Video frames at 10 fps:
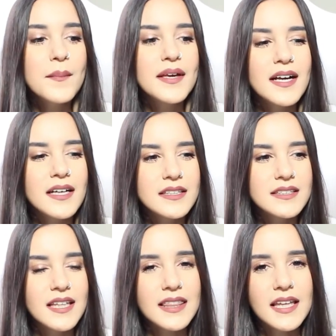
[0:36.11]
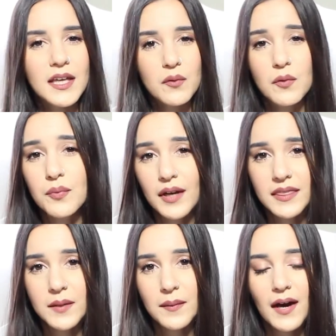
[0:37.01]
because they think it will
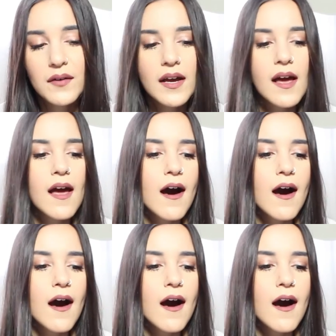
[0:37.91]
break them out.